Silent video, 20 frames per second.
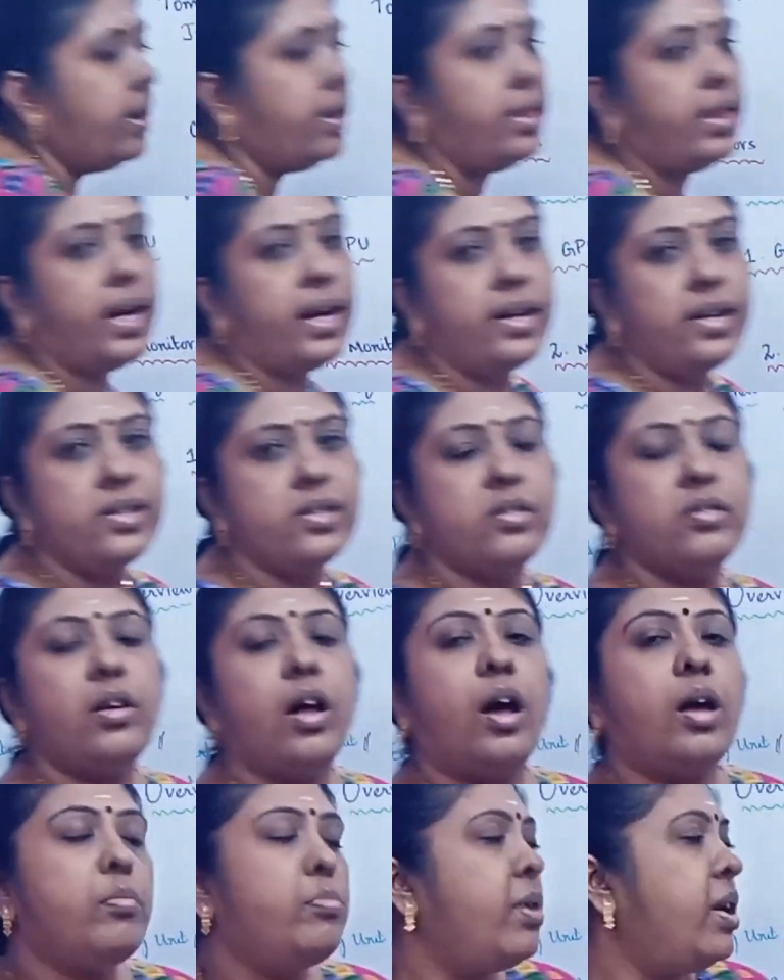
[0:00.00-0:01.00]
That is,
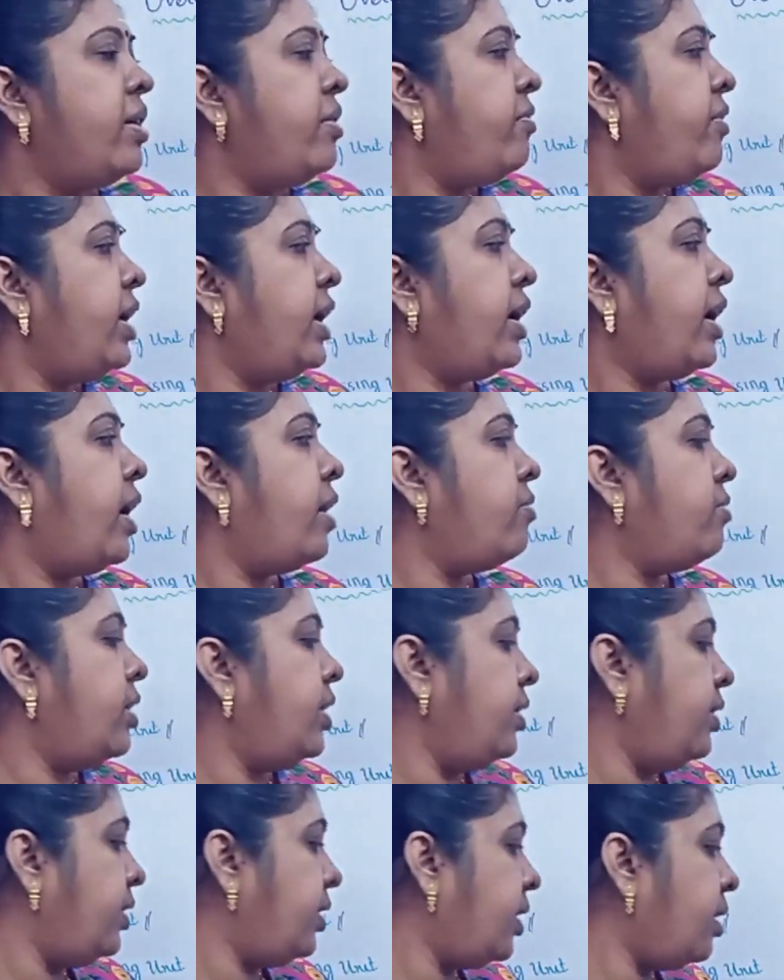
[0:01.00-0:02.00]
normally we
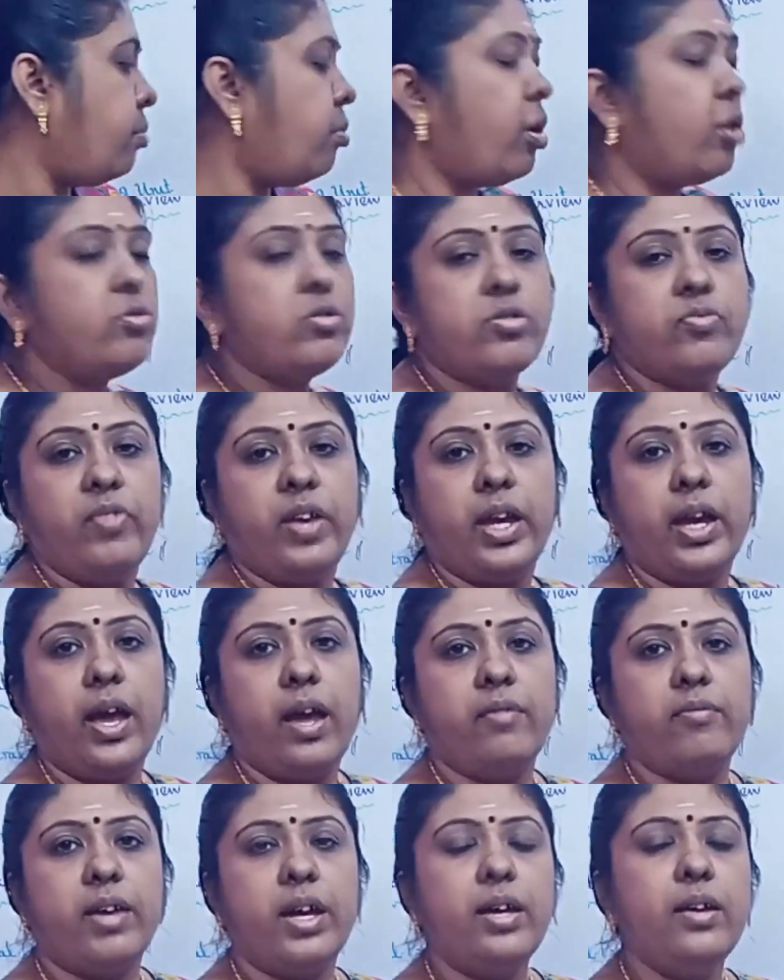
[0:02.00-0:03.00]
have in the mouse we
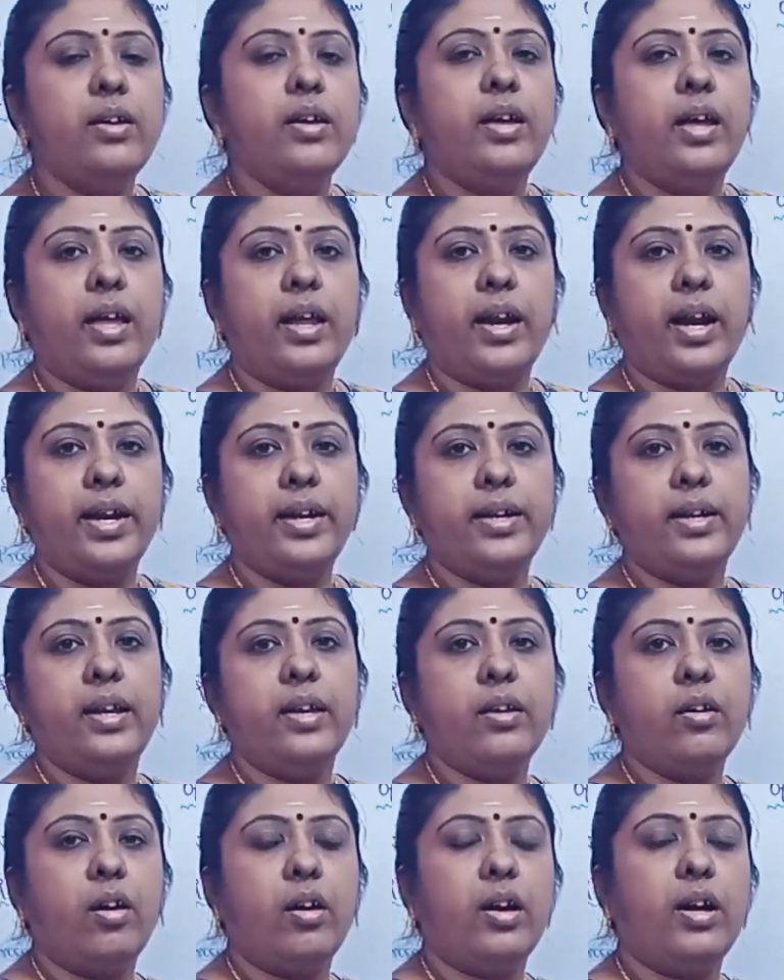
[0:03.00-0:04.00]
have a right
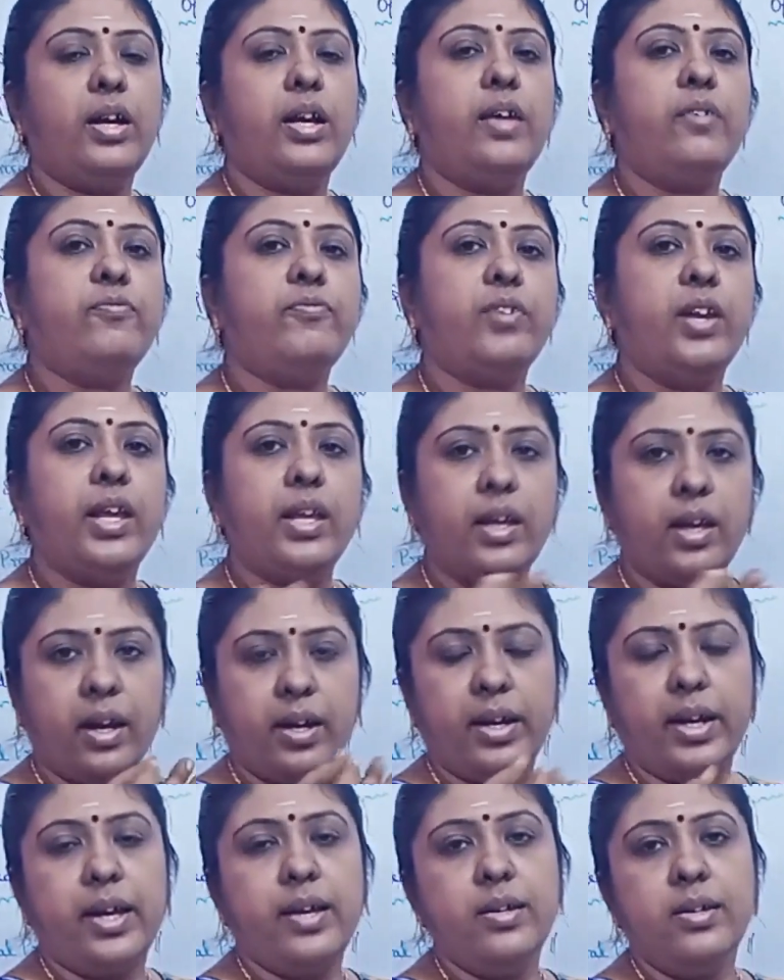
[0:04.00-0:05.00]
click or a left click
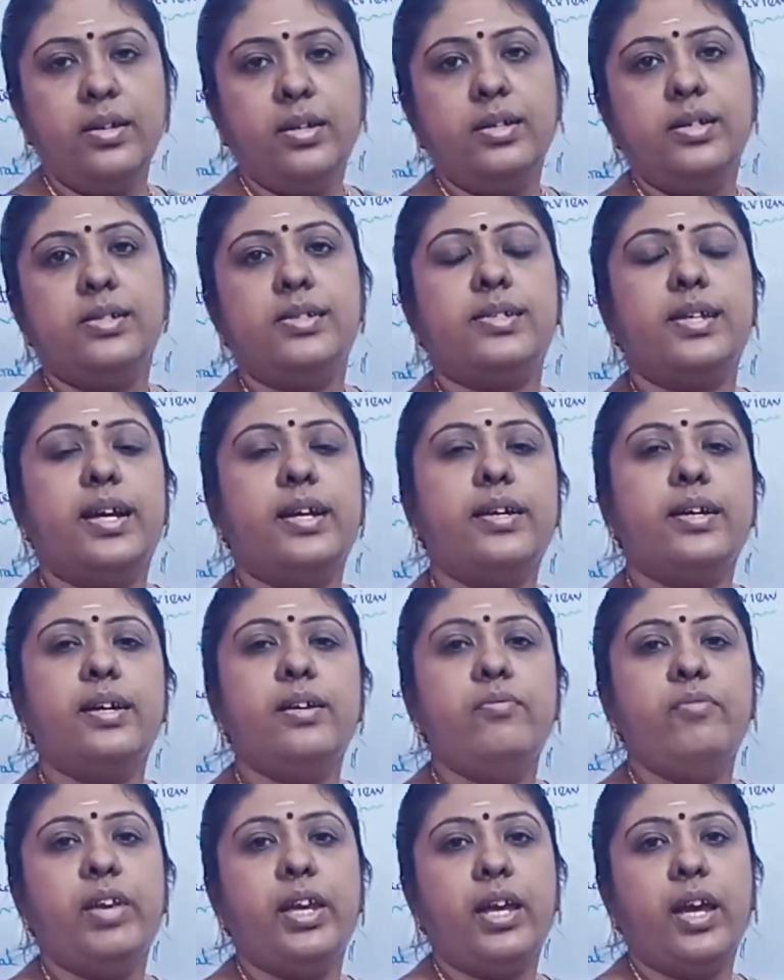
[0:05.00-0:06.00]
and a
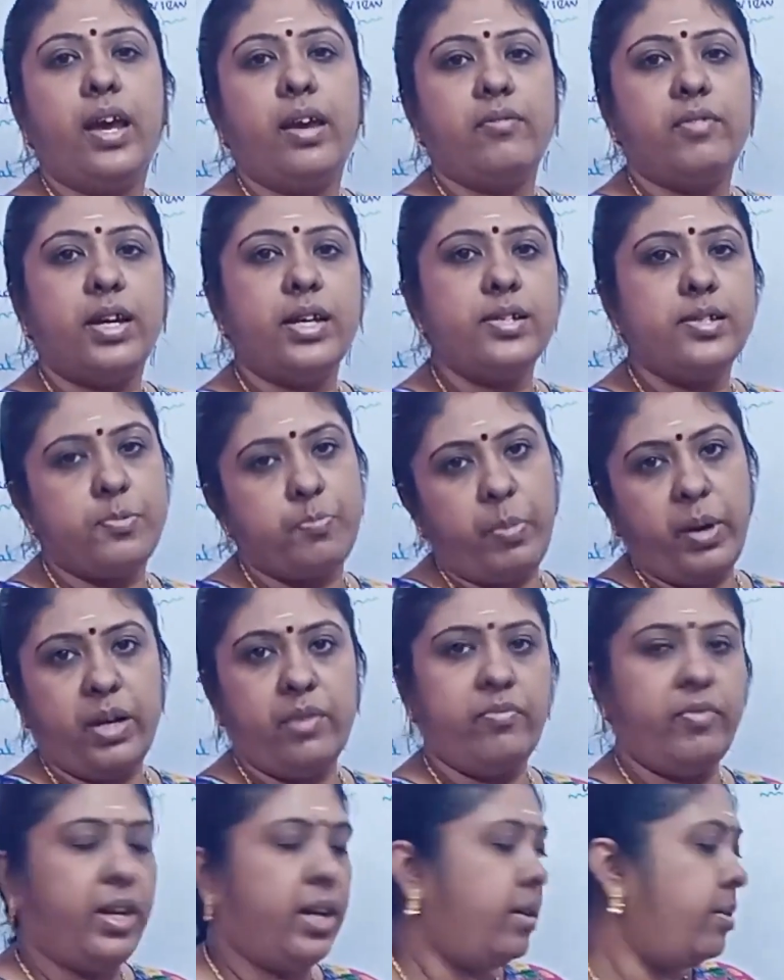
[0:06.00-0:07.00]
central we have a
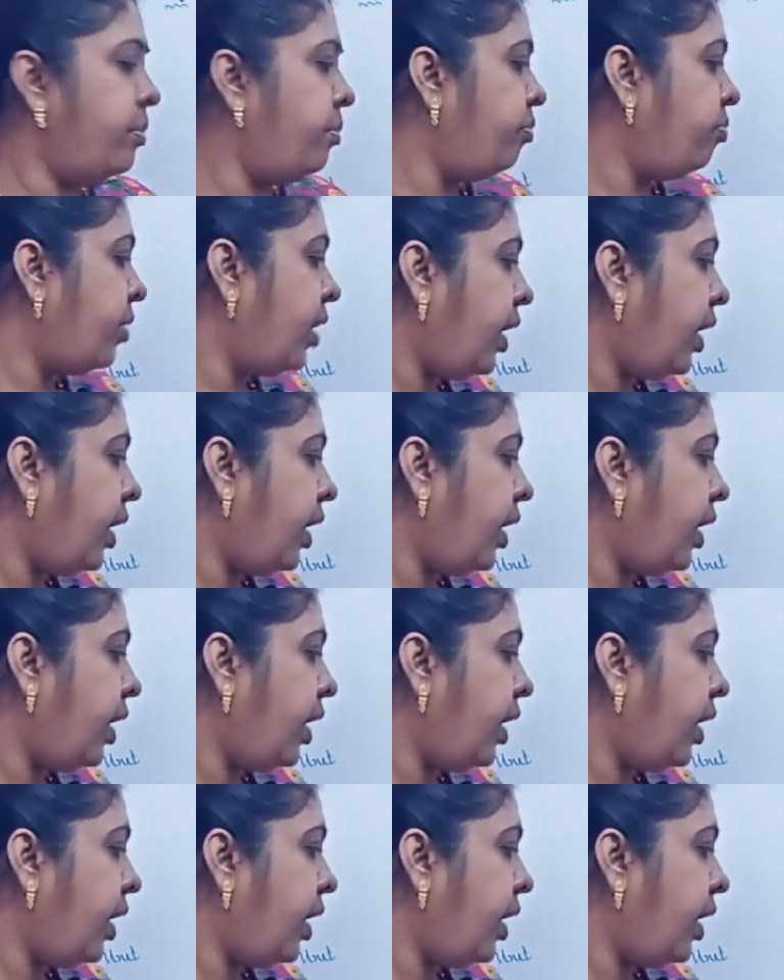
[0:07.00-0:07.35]
spin wheel.